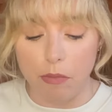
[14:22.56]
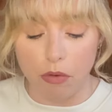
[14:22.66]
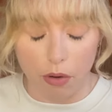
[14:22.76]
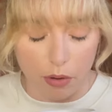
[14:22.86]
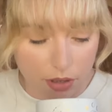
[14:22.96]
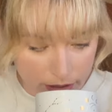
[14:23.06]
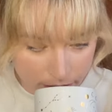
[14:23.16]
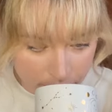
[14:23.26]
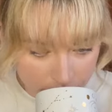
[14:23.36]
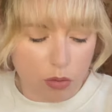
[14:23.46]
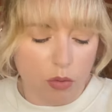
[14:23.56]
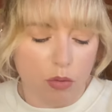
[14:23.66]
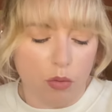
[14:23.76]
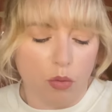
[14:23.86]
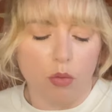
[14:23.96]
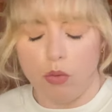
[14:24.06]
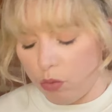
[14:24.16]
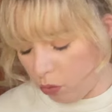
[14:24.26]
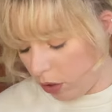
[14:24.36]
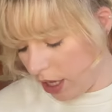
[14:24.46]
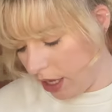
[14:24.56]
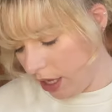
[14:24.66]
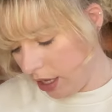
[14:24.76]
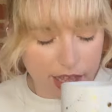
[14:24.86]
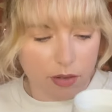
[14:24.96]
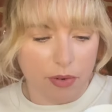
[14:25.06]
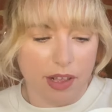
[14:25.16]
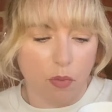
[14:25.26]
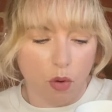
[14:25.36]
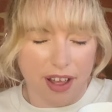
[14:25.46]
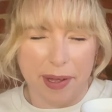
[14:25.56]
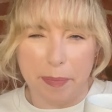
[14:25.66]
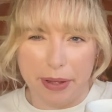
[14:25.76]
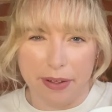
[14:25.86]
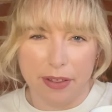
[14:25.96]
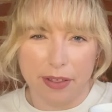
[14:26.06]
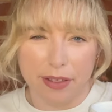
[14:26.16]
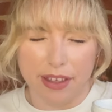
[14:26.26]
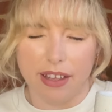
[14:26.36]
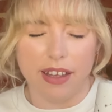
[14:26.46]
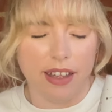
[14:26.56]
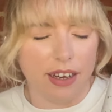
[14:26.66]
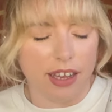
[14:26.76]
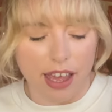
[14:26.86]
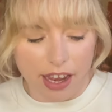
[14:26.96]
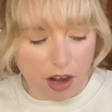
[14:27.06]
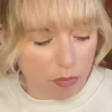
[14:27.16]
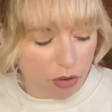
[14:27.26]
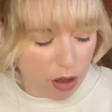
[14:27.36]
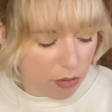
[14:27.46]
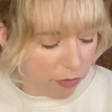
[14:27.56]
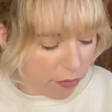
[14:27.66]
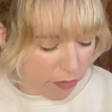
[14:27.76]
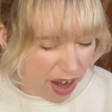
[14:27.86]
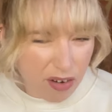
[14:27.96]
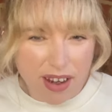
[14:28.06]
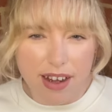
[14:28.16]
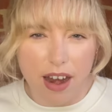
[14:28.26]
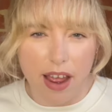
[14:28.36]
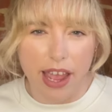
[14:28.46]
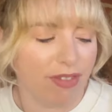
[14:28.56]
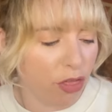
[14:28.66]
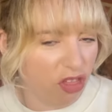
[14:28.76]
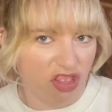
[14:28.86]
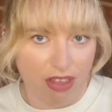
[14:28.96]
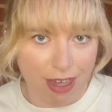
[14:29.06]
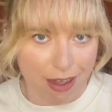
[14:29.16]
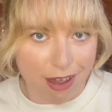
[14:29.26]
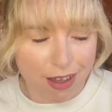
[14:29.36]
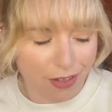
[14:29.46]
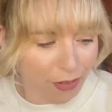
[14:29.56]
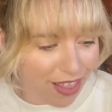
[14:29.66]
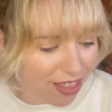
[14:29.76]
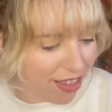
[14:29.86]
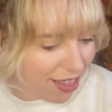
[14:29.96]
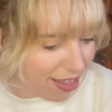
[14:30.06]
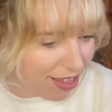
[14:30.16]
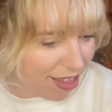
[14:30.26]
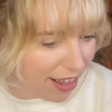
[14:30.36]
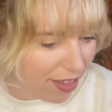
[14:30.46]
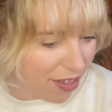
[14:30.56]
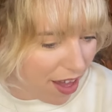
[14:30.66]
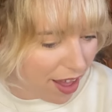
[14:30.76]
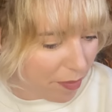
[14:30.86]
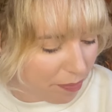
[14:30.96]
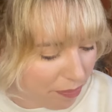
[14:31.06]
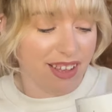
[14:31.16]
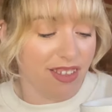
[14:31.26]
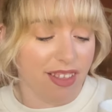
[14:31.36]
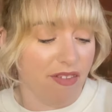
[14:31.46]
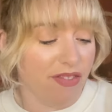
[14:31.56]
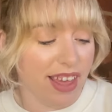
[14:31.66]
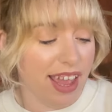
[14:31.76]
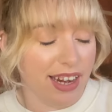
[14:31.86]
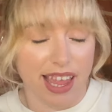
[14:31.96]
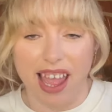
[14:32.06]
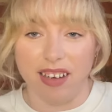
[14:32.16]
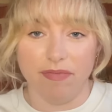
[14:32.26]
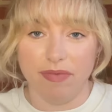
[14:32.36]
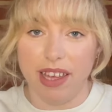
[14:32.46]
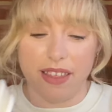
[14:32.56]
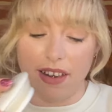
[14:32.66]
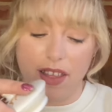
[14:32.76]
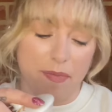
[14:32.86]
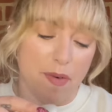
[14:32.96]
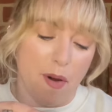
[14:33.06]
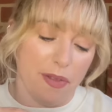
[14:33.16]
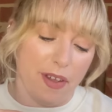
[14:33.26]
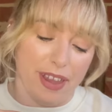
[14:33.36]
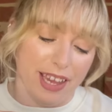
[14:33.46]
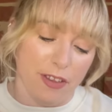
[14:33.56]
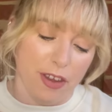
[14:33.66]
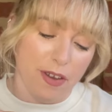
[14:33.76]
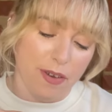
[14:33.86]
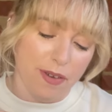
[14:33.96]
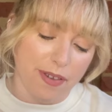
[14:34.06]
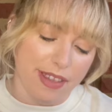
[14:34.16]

broke. Oh, this one is white musk. And again, I'm going for very like thick scents this time. I just loved it. And again, it's another pot that I can use.